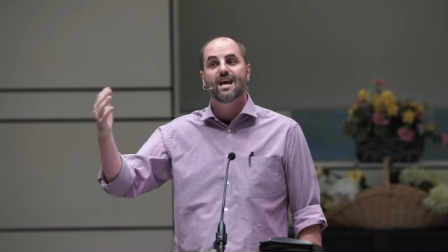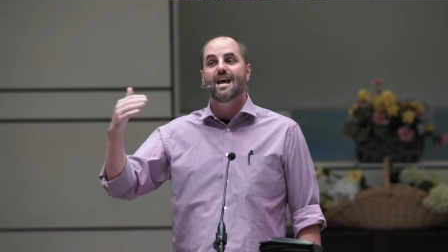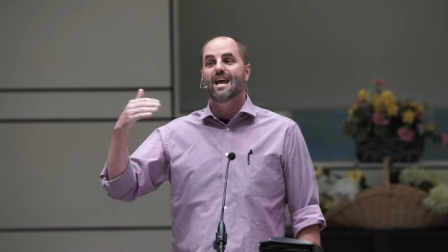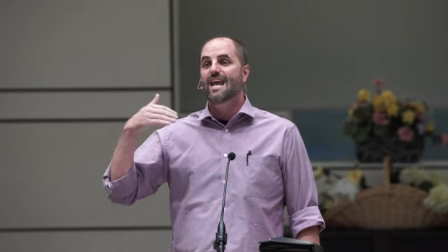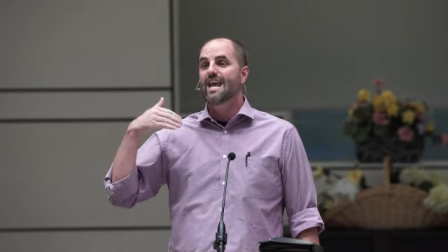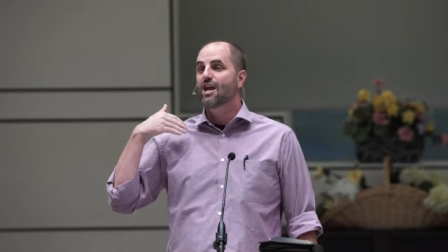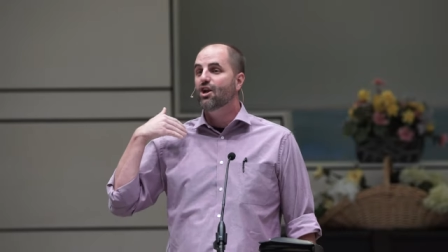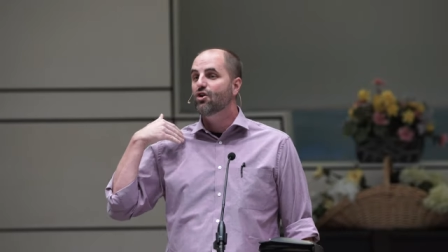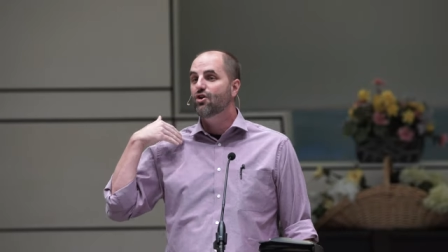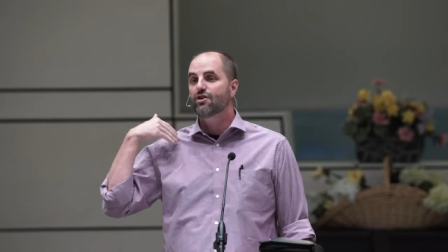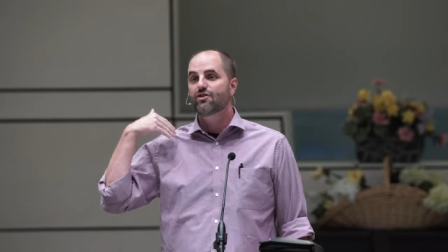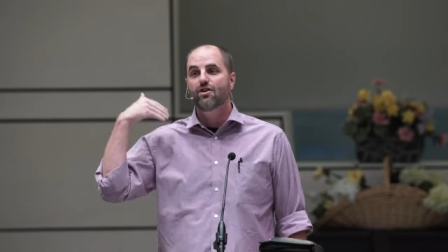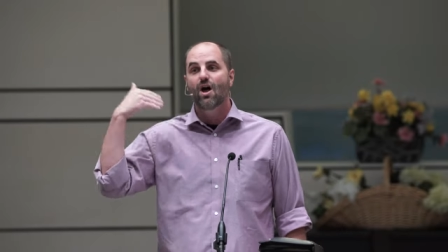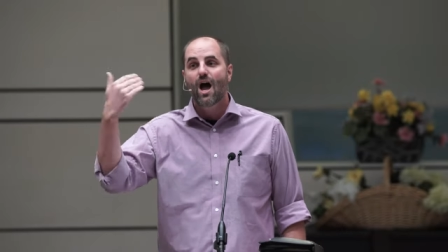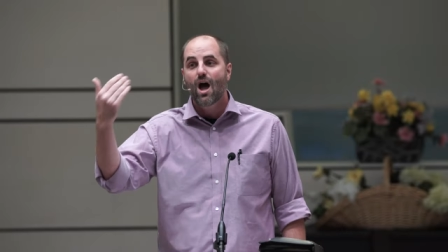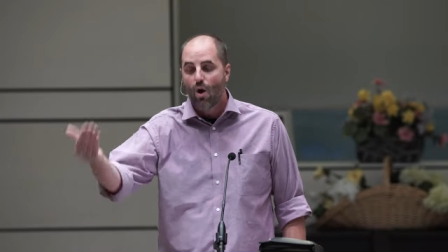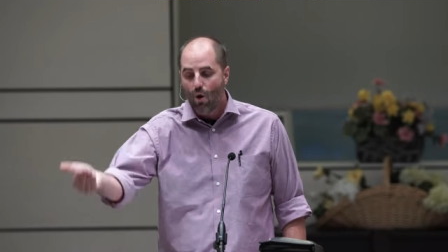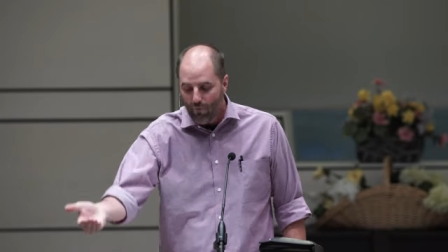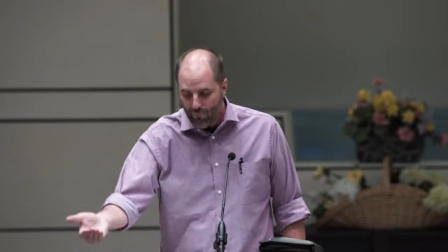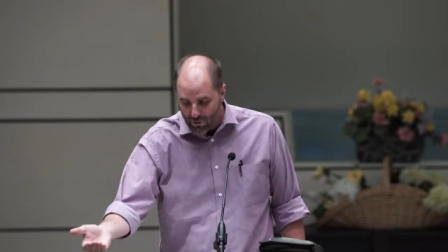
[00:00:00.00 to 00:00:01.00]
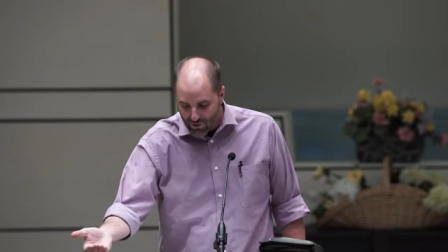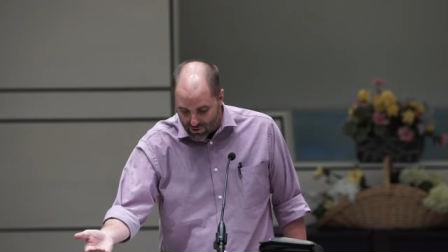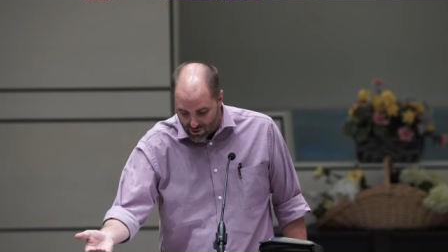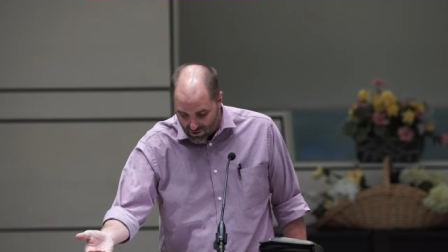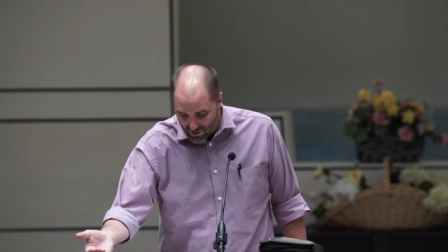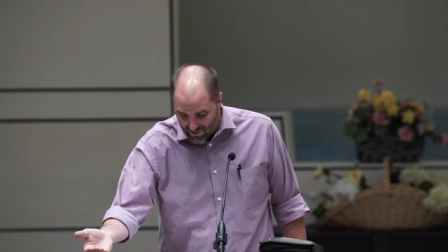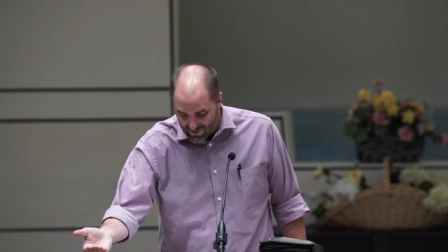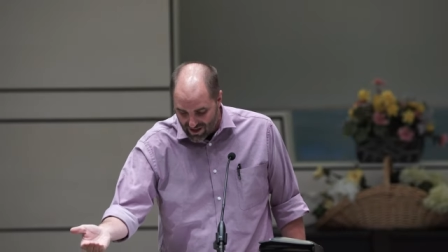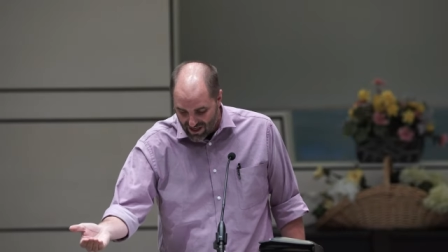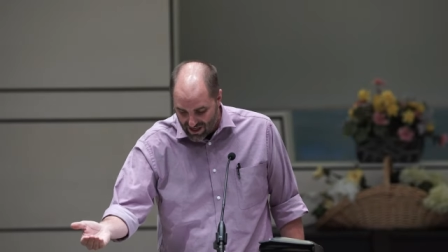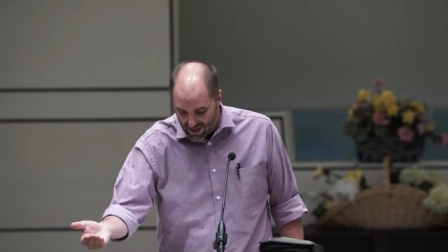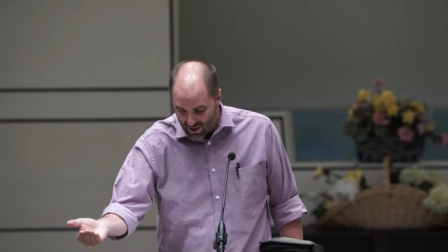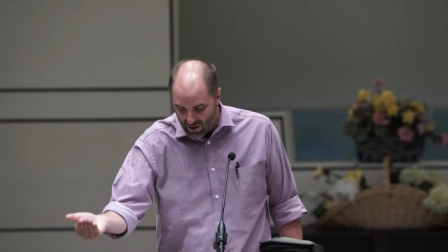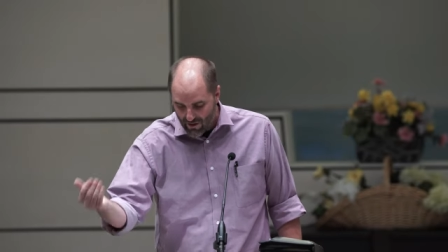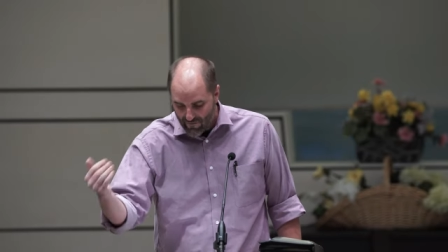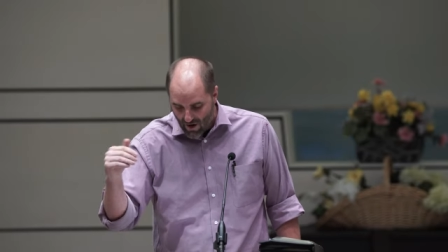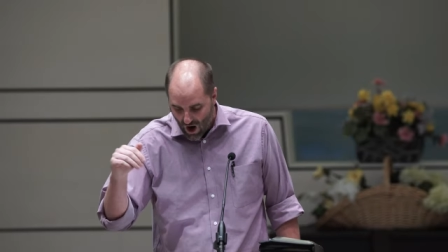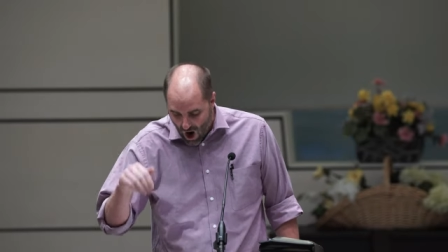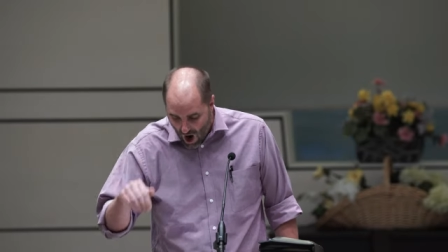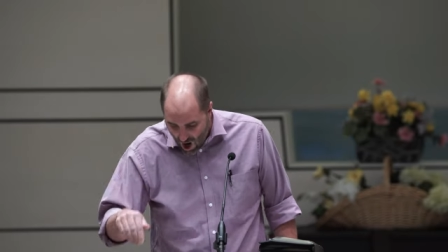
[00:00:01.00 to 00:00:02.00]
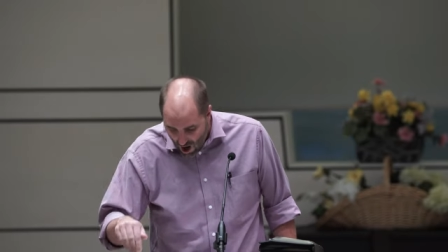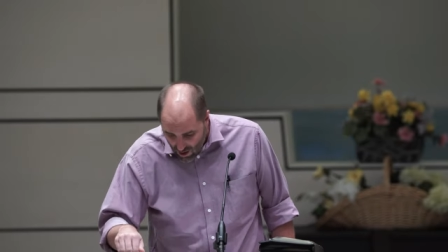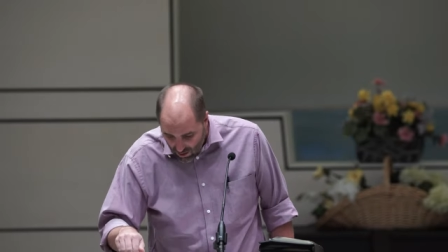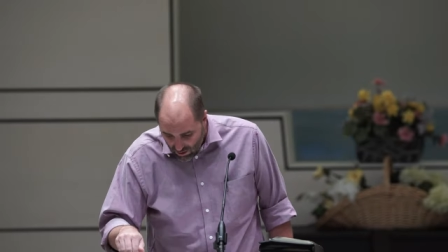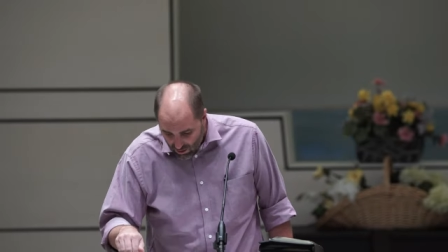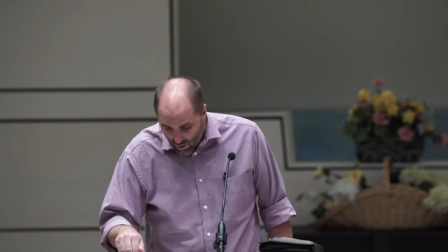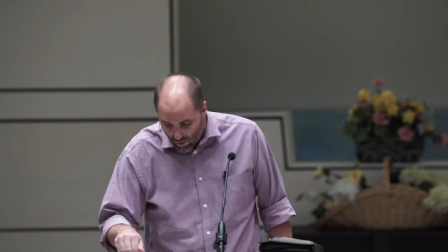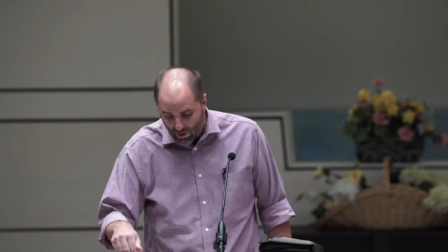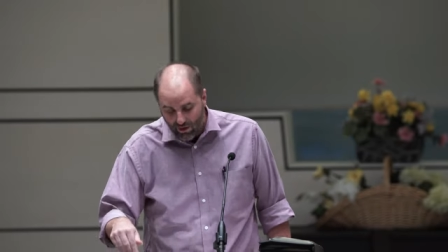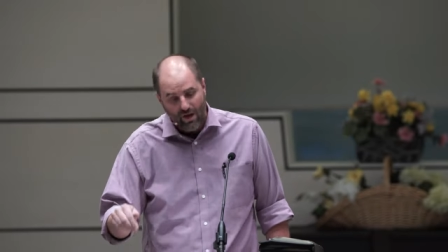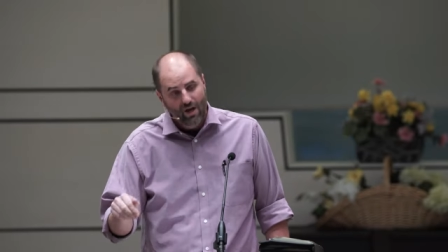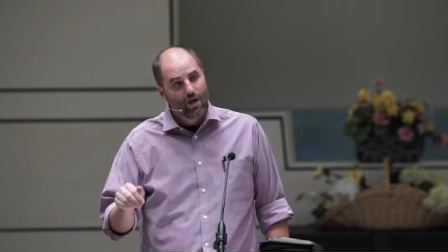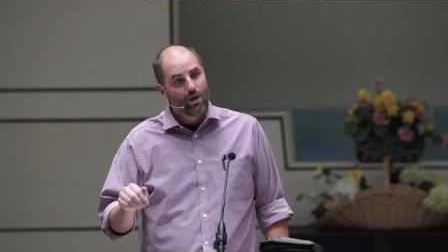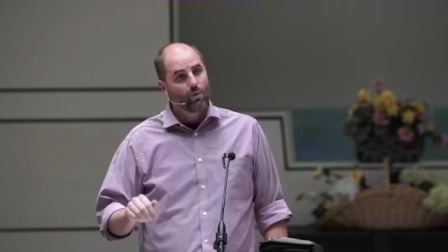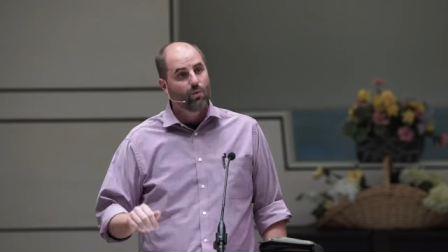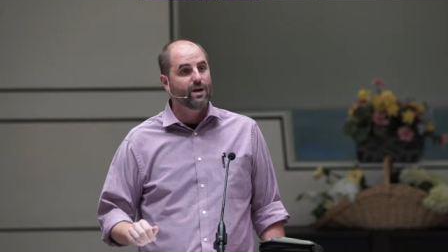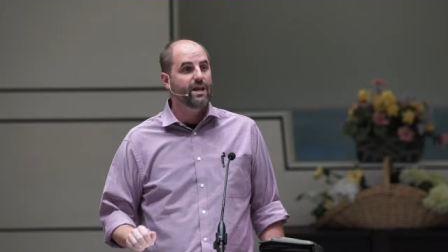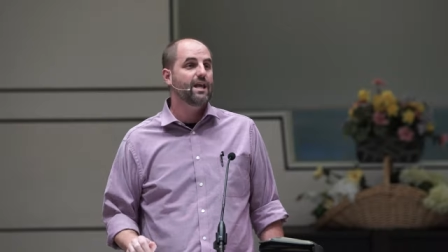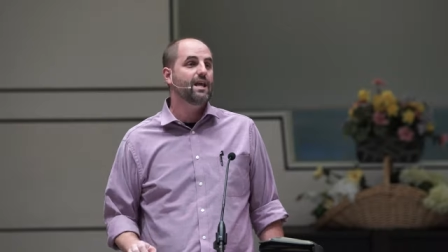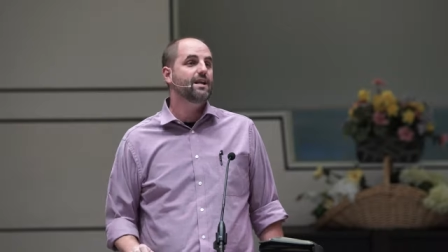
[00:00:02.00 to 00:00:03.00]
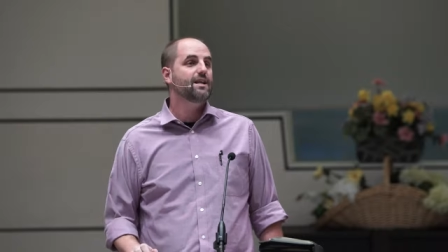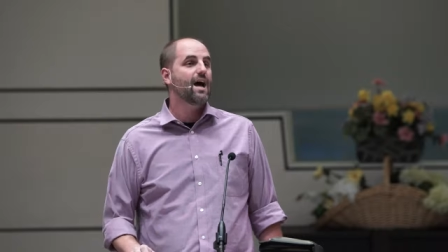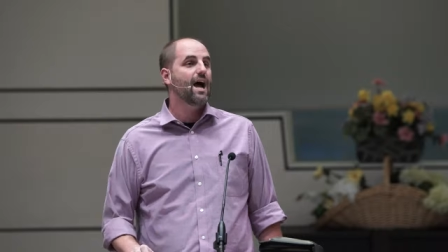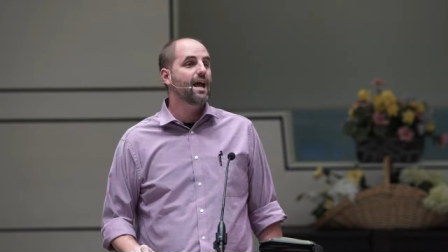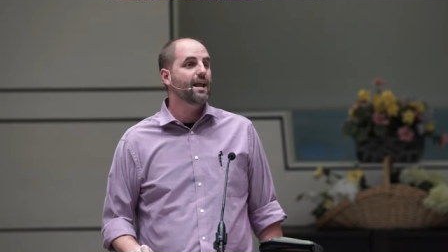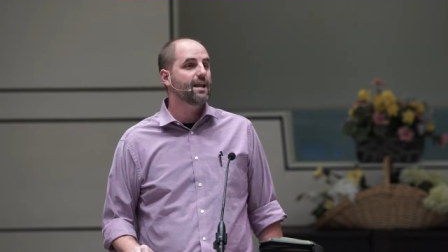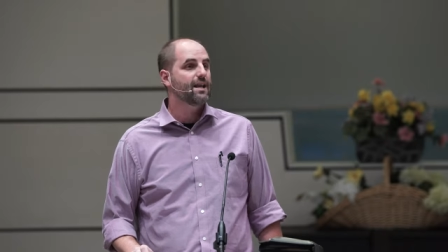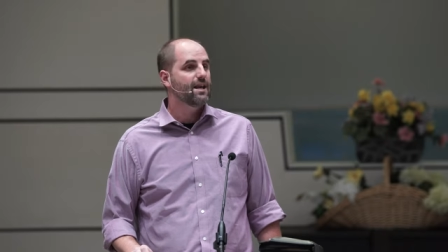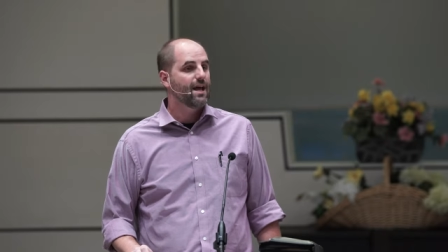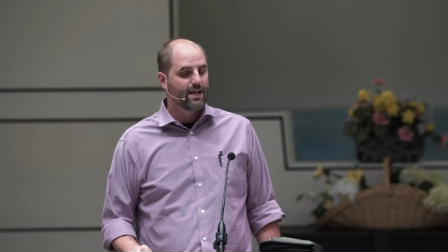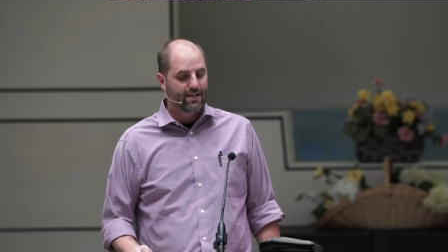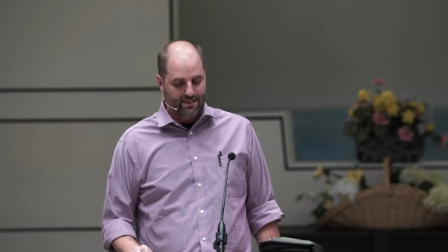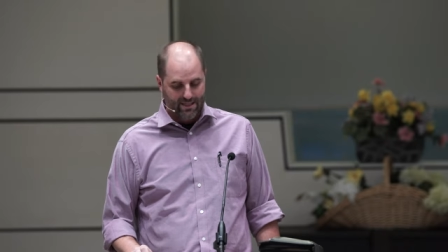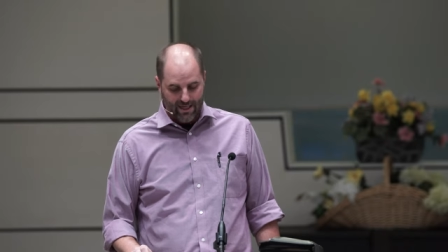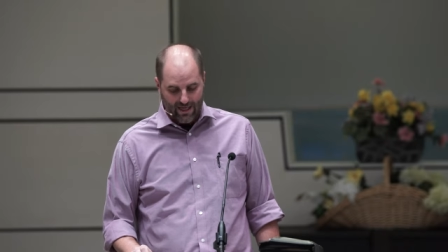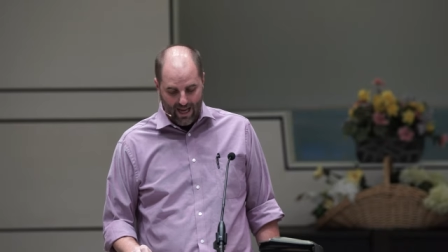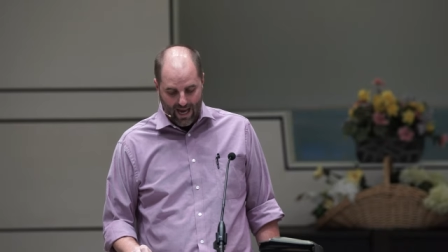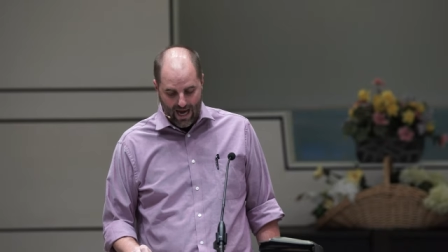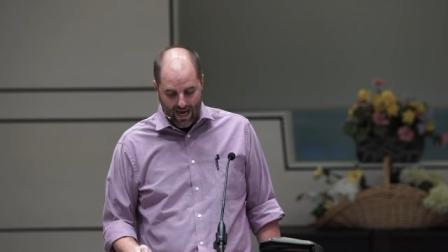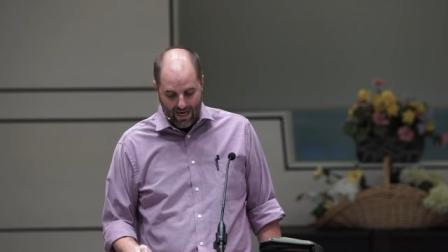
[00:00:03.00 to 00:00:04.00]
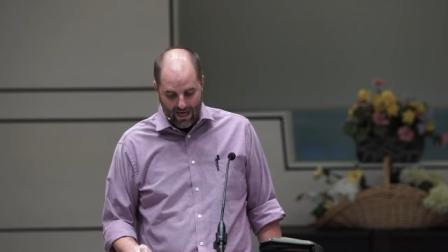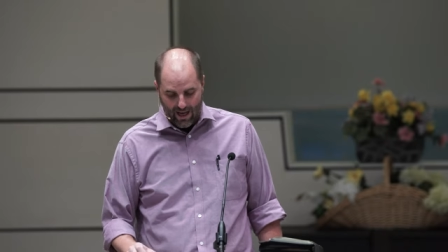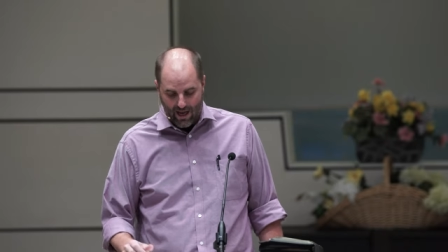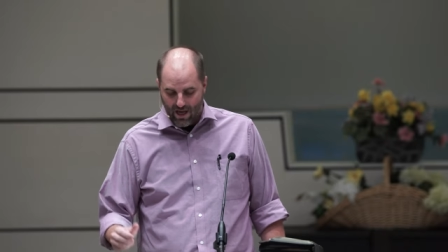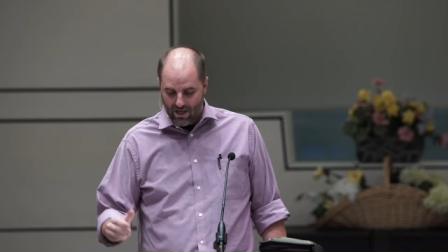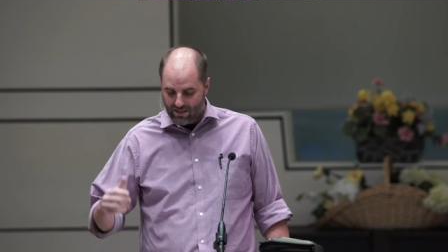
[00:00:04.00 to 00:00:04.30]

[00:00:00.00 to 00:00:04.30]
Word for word: he could not overturn the year of our Lord when he died in 1980.